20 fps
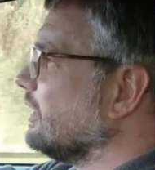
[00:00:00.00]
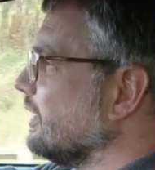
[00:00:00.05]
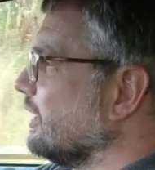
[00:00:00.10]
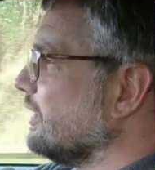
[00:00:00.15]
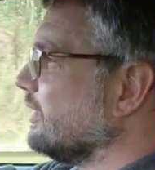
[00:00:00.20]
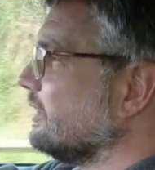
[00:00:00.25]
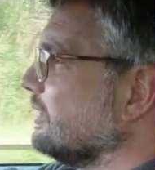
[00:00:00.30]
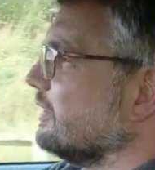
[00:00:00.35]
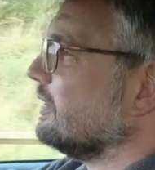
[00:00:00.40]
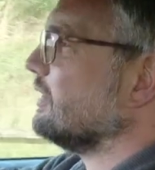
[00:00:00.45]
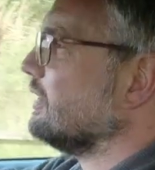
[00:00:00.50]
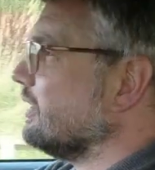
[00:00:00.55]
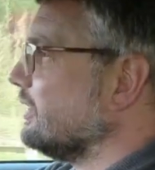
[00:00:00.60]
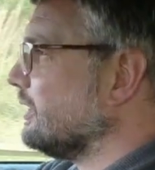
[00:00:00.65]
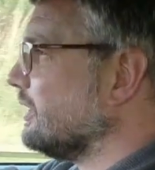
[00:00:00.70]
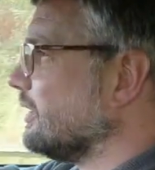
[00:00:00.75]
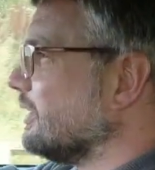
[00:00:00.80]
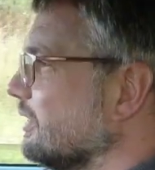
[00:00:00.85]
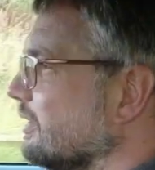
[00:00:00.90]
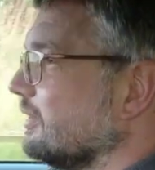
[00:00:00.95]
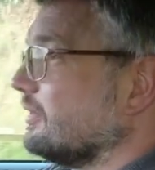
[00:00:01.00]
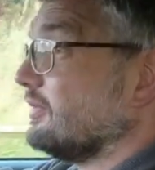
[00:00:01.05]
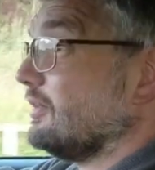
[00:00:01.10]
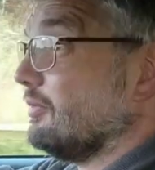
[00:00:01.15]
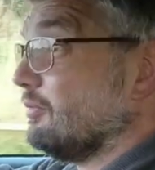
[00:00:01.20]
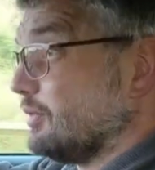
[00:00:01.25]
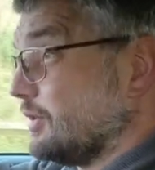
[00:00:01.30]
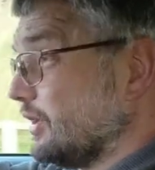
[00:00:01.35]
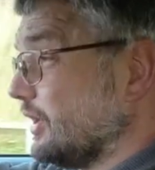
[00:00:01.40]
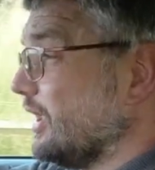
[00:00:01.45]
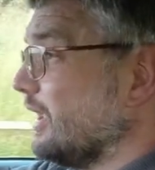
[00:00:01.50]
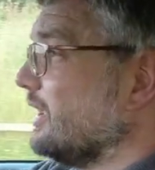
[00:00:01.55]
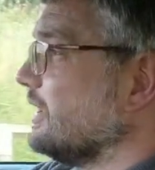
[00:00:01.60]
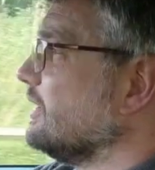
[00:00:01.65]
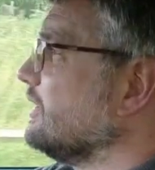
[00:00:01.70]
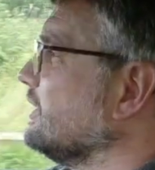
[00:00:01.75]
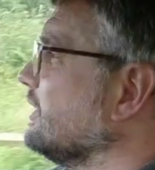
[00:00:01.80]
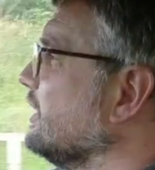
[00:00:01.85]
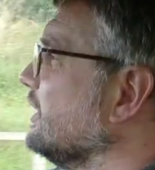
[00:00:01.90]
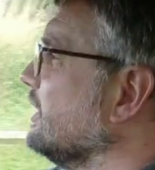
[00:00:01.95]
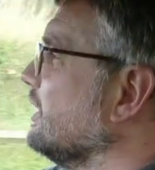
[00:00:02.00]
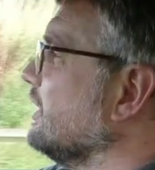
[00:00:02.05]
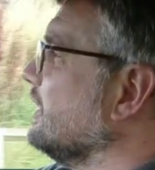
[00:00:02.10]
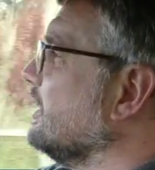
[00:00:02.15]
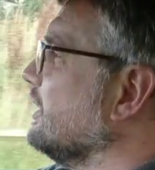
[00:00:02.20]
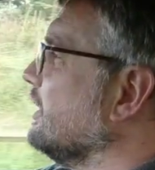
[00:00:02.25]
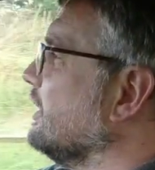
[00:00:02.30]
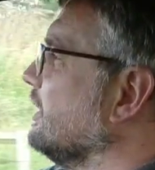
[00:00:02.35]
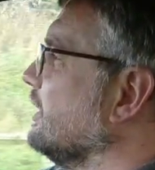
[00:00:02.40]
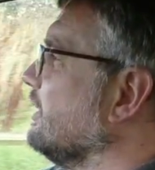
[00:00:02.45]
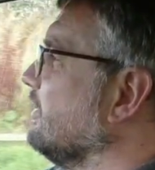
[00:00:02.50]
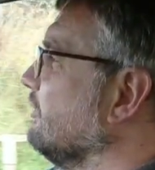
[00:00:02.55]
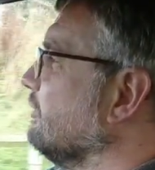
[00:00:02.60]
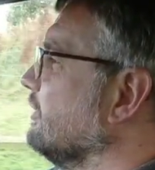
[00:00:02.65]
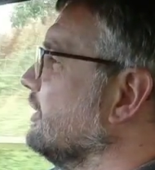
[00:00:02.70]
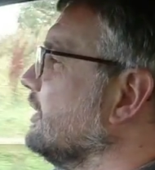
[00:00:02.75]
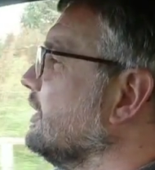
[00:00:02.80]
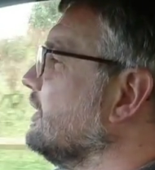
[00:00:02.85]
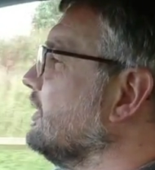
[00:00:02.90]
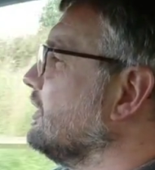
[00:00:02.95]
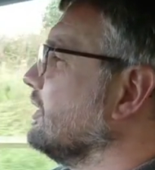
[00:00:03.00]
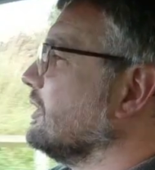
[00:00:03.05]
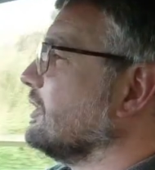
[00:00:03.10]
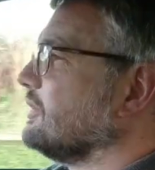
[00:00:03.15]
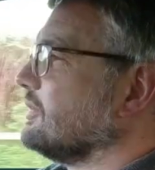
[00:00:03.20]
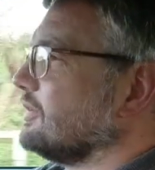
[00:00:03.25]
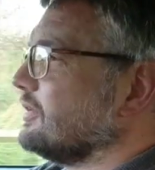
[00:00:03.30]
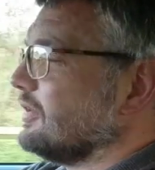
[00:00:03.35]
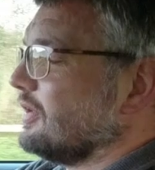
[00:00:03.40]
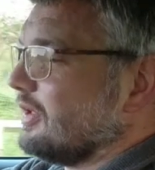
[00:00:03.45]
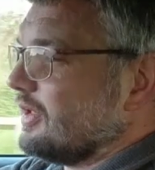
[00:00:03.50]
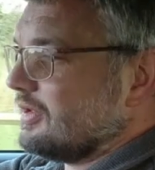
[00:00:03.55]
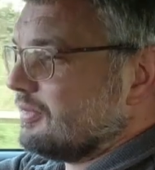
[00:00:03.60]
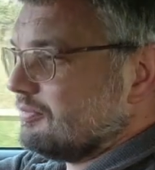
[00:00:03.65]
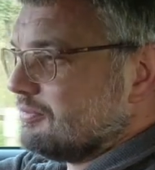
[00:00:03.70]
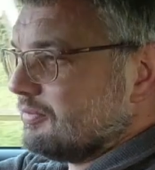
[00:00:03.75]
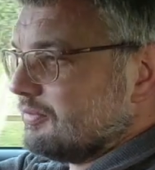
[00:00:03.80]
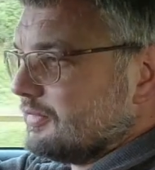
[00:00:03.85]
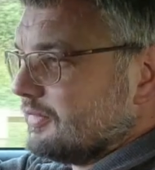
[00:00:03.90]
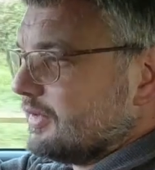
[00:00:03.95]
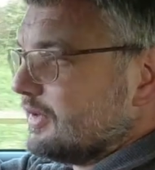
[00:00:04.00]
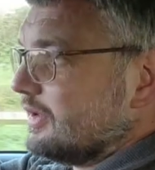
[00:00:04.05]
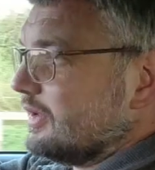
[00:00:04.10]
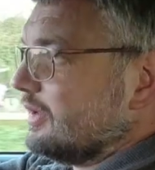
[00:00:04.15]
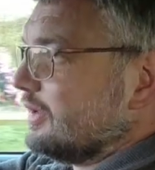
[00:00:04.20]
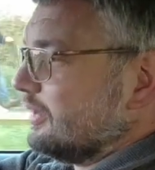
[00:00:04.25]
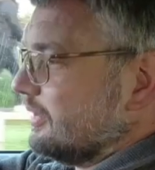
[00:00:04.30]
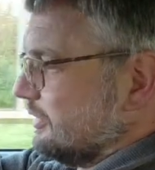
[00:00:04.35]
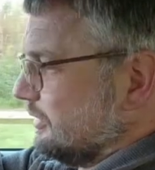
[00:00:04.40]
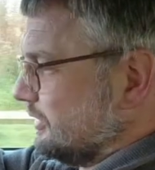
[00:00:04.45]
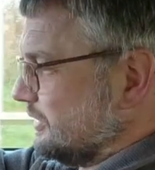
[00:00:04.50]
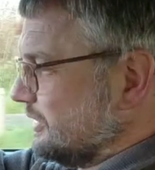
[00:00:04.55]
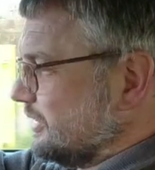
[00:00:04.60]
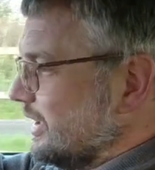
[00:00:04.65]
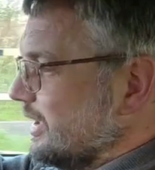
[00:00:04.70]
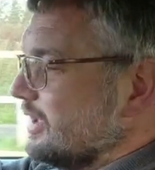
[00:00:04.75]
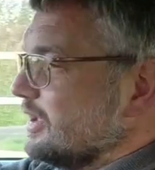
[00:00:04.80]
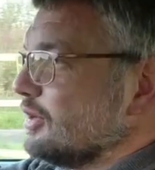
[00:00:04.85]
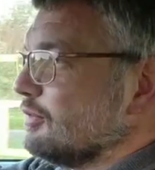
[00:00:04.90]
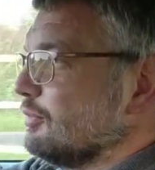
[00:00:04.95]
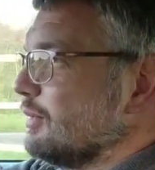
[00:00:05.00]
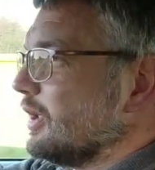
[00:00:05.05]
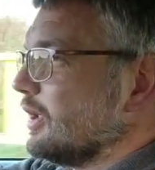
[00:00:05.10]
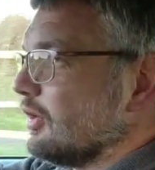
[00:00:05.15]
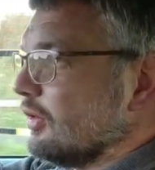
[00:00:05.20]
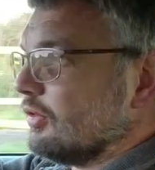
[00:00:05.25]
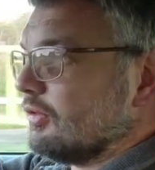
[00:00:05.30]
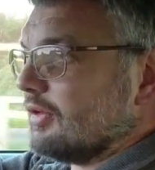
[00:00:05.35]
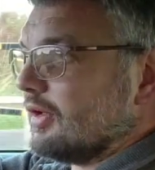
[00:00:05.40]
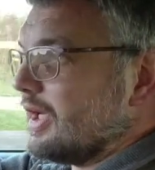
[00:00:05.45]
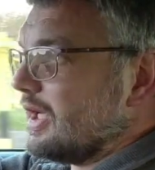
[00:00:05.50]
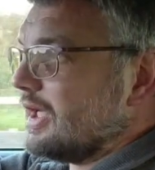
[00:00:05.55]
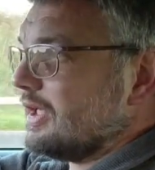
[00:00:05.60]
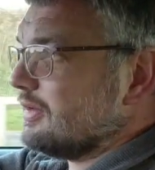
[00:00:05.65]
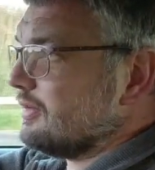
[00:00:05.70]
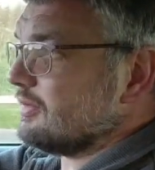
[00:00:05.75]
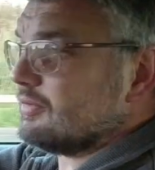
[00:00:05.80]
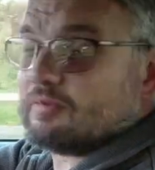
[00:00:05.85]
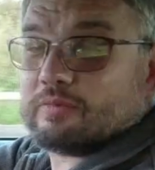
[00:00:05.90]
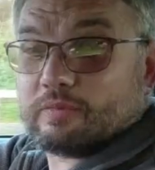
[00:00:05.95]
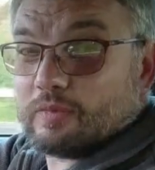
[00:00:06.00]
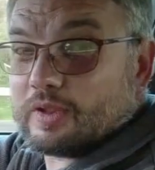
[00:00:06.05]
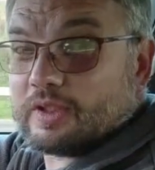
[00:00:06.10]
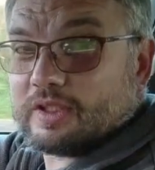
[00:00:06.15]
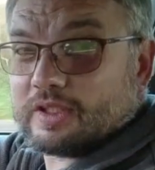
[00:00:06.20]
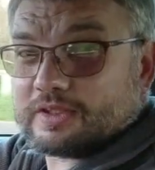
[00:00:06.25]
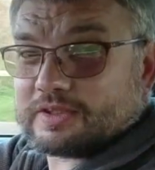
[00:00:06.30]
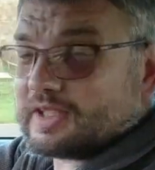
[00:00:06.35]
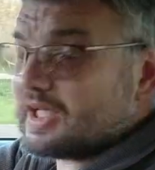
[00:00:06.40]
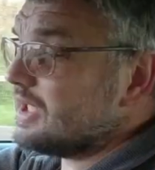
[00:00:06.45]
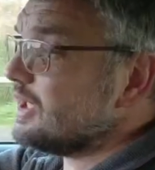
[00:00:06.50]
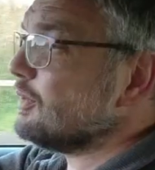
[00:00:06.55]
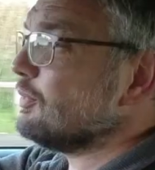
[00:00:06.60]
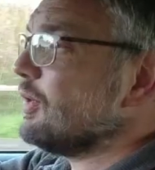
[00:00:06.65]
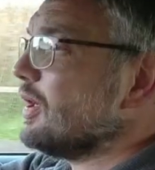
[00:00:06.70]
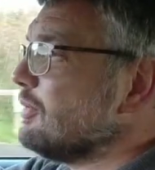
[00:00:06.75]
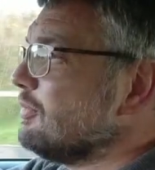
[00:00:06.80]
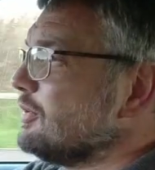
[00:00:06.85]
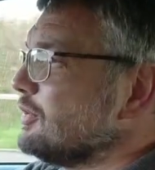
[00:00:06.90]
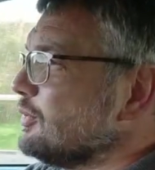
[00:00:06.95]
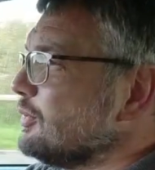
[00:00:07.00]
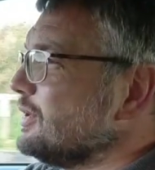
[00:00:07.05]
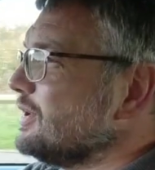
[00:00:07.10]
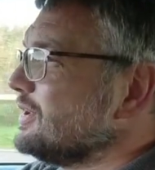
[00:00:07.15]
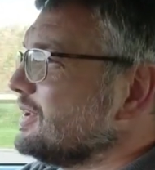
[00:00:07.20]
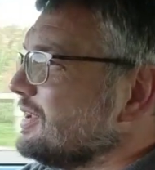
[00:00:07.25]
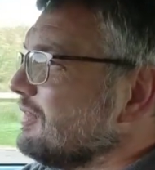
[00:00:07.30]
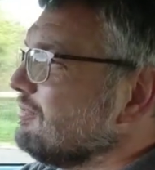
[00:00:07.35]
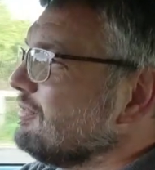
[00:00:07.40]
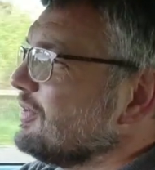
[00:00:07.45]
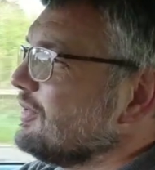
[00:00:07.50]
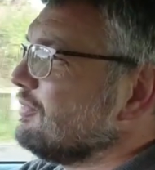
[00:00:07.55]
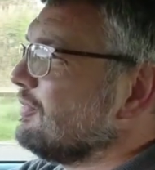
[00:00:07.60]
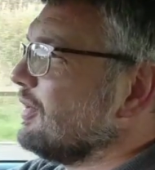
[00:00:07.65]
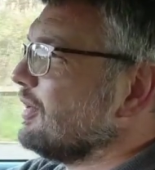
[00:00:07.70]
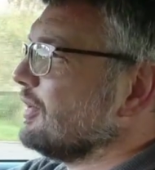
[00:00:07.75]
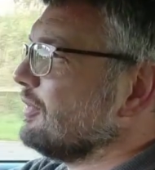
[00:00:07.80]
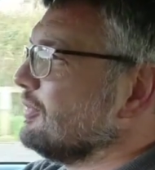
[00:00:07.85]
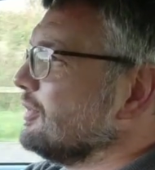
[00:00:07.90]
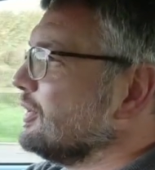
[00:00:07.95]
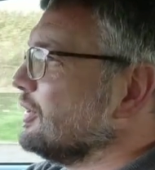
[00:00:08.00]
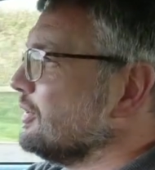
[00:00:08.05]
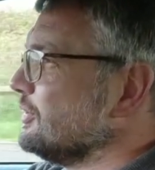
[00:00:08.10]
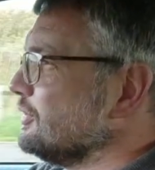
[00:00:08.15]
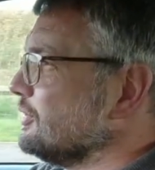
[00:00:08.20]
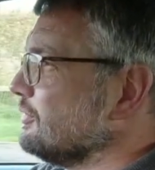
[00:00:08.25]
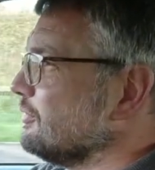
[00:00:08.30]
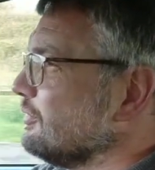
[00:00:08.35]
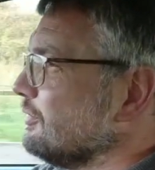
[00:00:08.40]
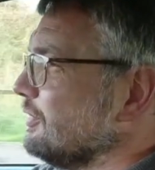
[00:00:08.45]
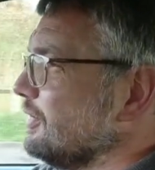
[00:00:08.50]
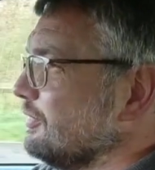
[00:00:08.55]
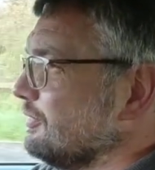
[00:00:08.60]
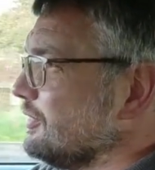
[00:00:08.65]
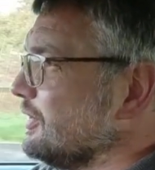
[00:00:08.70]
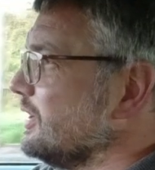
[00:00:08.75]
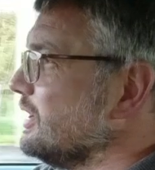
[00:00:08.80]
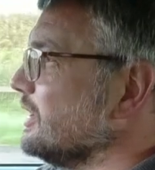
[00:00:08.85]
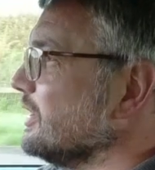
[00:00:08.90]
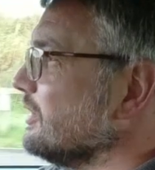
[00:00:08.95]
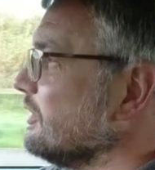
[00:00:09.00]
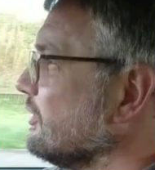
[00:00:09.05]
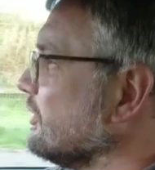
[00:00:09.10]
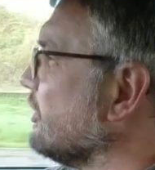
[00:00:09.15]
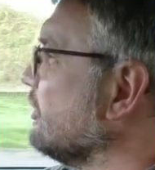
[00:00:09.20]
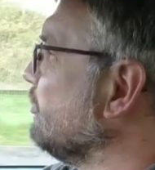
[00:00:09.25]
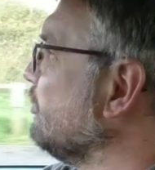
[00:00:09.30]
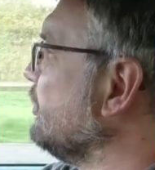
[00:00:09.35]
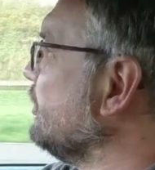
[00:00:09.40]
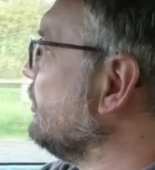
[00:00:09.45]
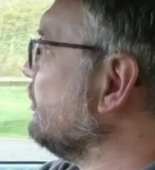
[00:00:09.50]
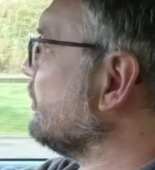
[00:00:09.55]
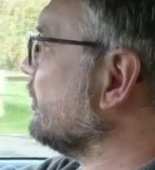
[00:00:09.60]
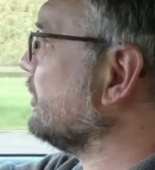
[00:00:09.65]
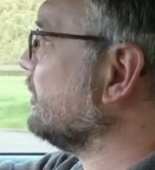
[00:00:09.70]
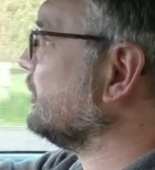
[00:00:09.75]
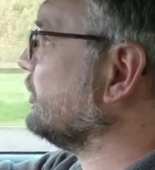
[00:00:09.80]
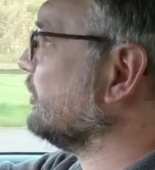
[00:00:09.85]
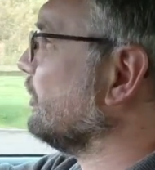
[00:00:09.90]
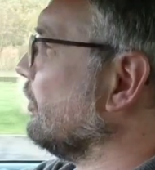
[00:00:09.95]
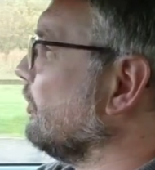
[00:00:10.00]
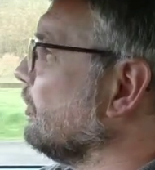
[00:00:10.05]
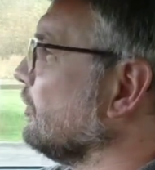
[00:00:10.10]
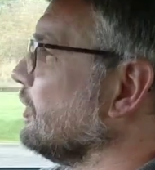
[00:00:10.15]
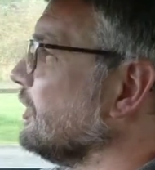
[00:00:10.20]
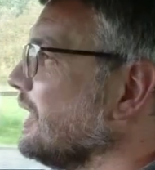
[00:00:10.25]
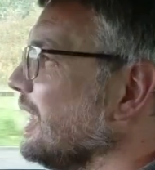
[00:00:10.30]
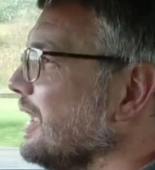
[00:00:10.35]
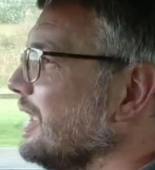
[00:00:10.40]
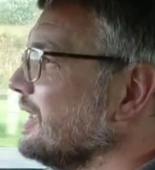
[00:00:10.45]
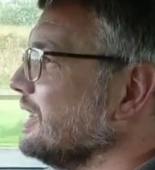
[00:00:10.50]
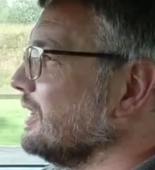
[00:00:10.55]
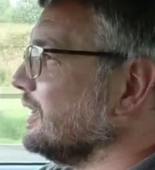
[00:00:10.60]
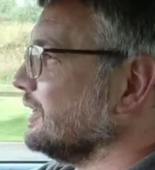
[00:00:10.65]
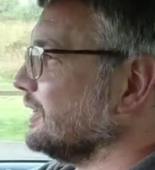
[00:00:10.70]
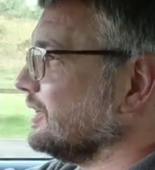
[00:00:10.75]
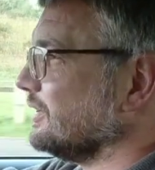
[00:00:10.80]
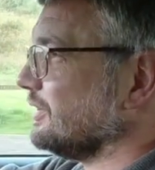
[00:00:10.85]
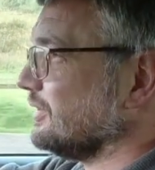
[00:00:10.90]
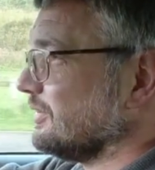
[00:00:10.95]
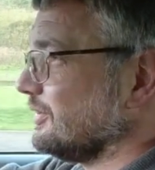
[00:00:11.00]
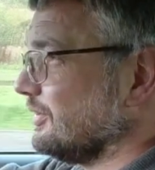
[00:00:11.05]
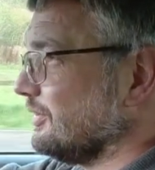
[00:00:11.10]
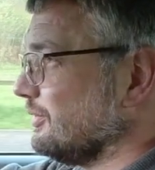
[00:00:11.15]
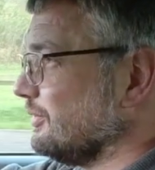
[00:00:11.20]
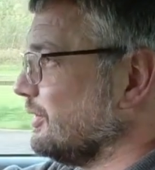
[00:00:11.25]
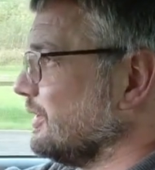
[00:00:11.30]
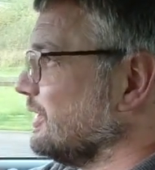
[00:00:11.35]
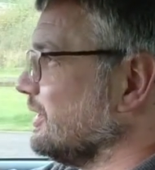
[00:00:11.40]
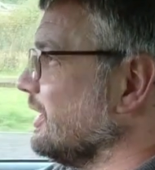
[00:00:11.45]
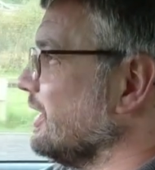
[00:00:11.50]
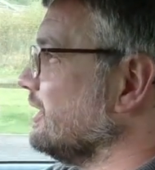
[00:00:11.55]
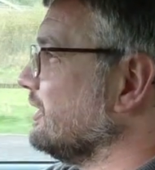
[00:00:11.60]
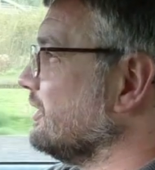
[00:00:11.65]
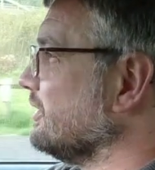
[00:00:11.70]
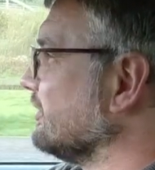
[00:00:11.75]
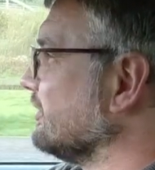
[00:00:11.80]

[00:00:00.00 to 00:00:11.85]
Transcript: And the temperature gauge, it really does stay in the middle. When it's anywhere between 75 and 115, it's a computer controlled gauge, so it